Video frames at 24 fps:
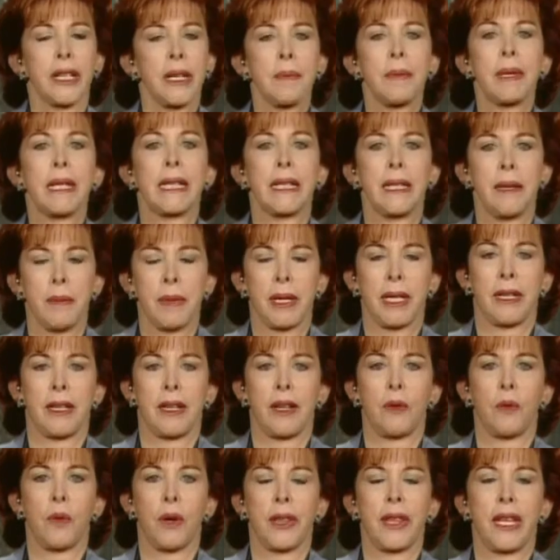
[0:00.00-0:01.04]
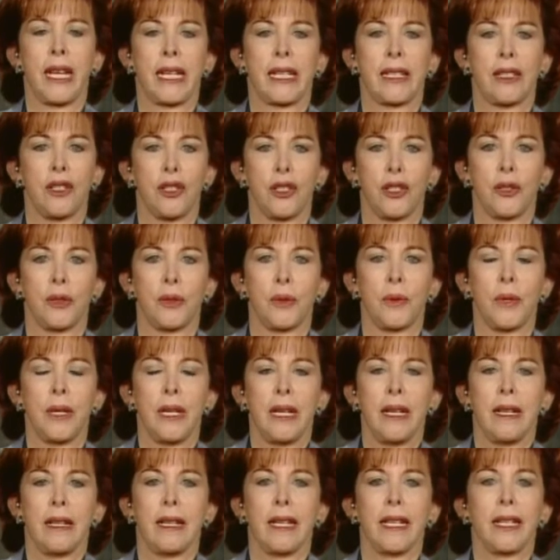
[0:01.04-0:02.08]
are going to be limited in what they can do.
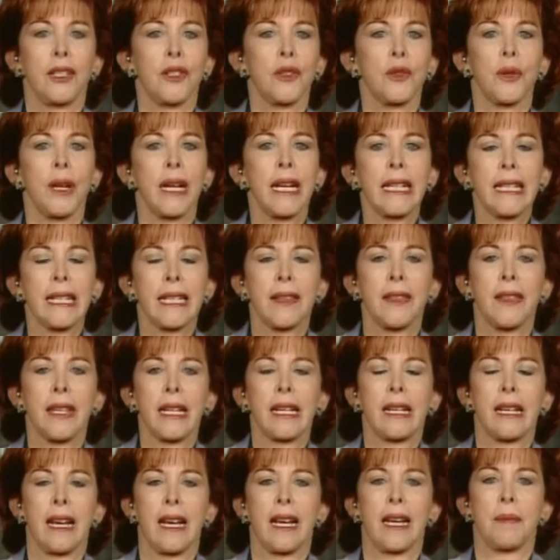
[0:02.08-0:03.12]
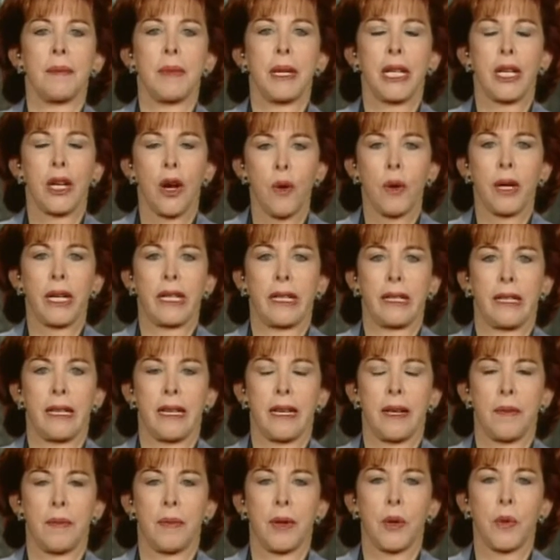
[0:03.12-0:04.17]
They can try and get the economy going
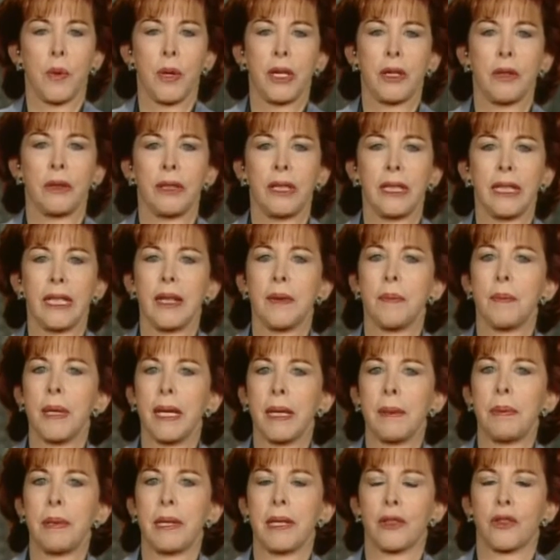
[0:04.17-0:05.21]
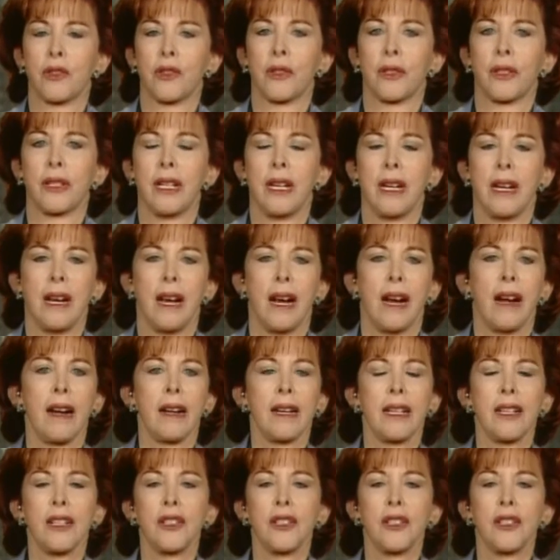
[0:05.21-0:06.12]
again, but when you look at the big picture, our